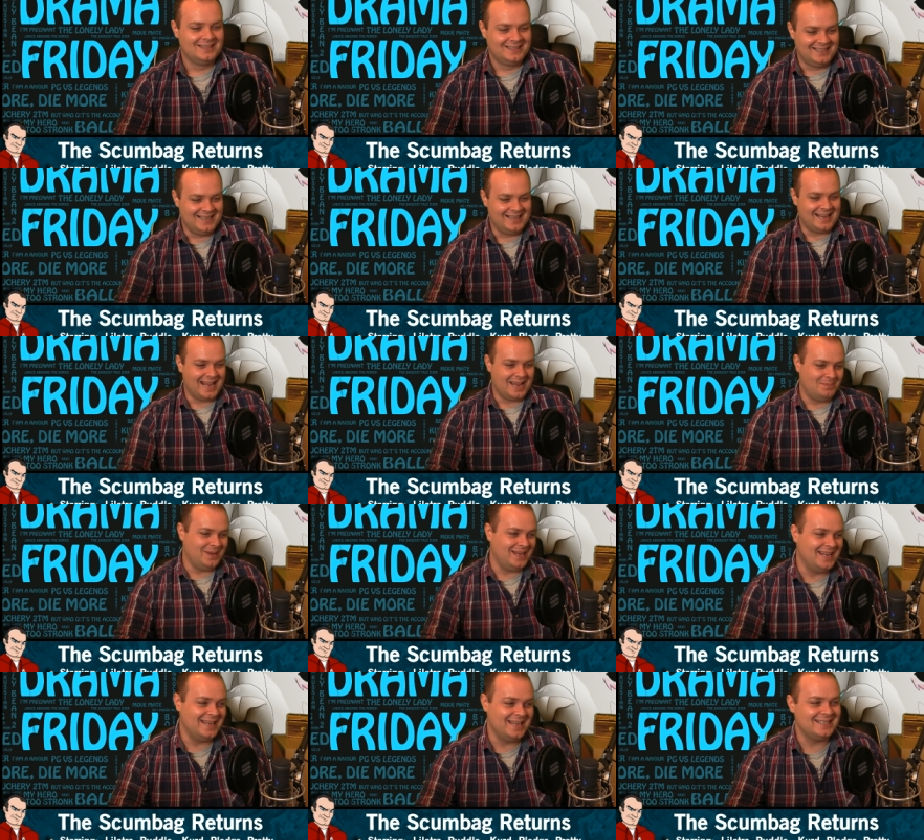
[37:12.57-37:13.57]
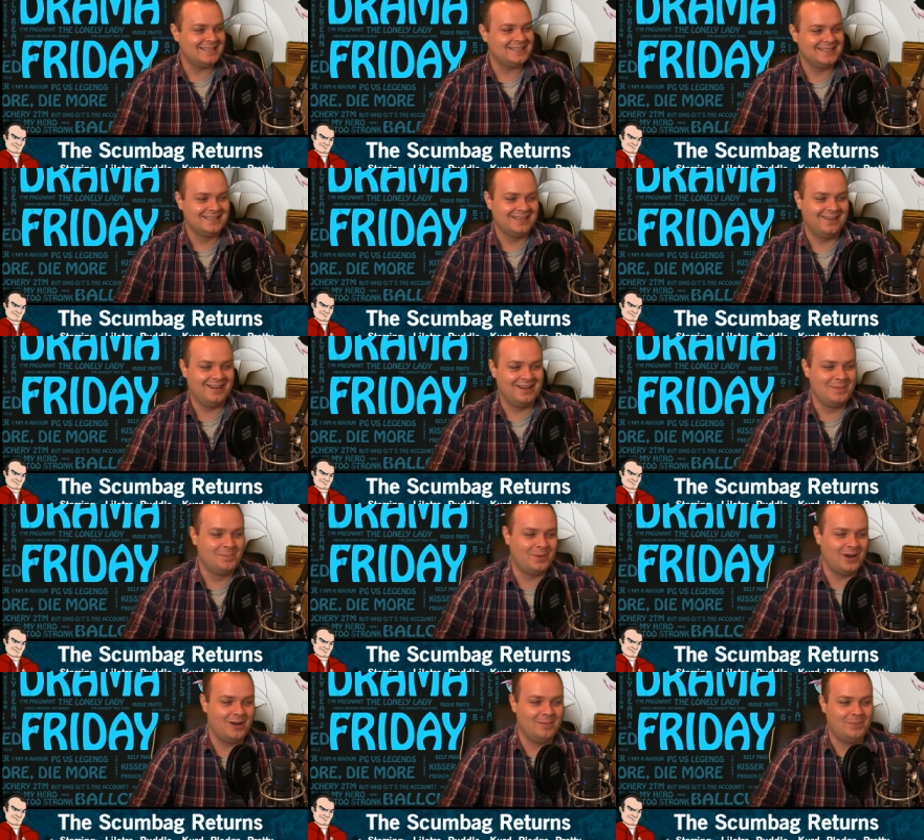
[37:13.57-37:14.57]
DKPs. All
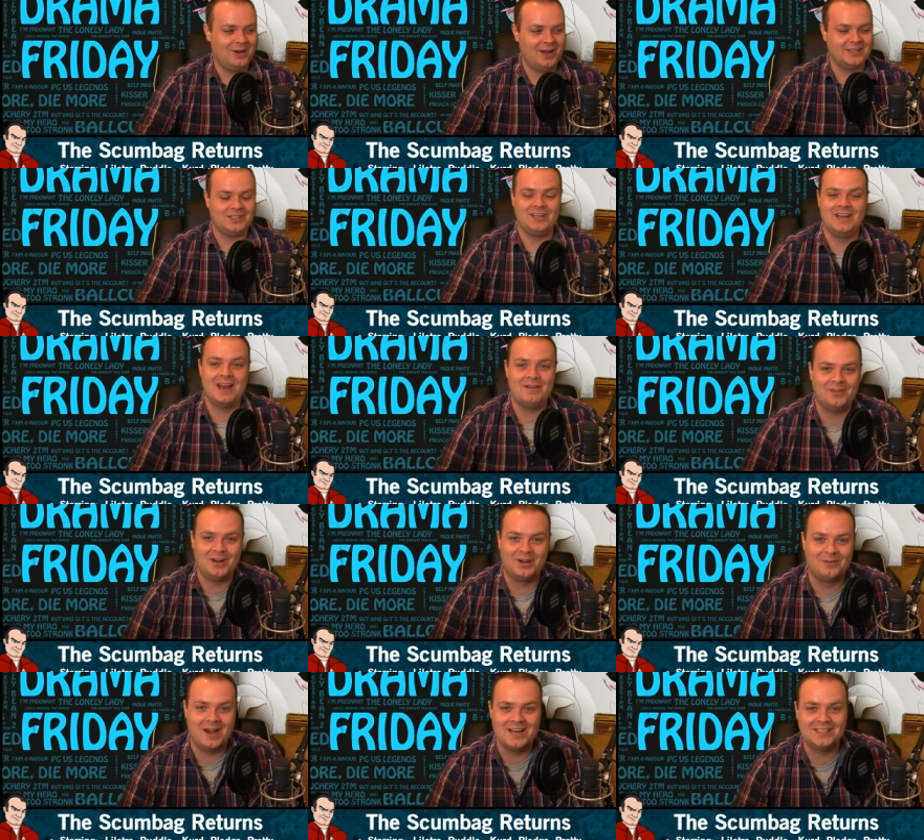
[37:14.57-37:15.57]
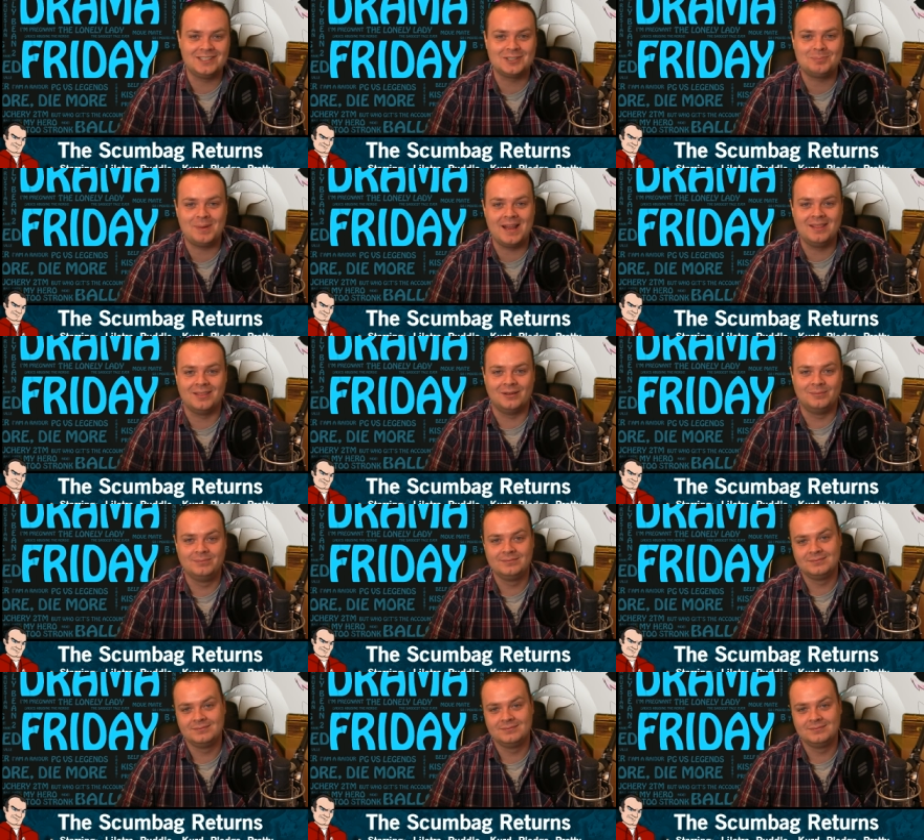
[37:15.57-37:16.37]
important points. You're never in a raid to spend them.